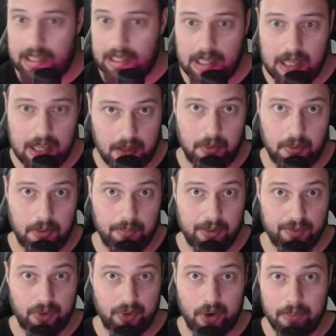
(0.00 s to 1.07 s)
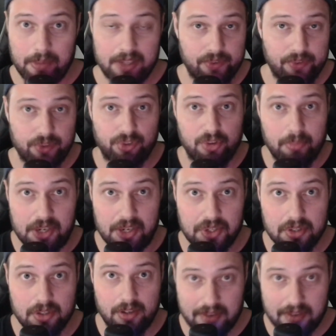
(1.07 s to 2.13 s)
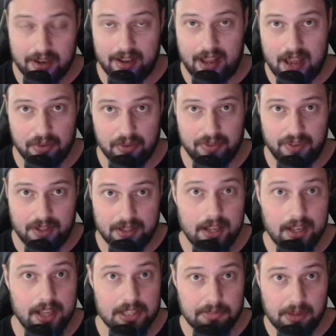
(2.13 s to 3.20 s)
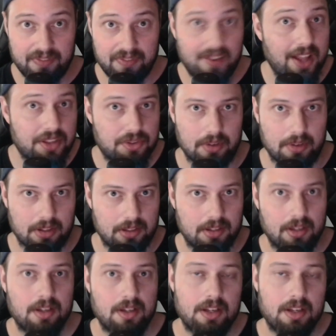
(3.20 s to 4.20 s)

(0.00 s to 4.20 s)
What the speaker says: it will perform a transformation of everything that has been fed to it.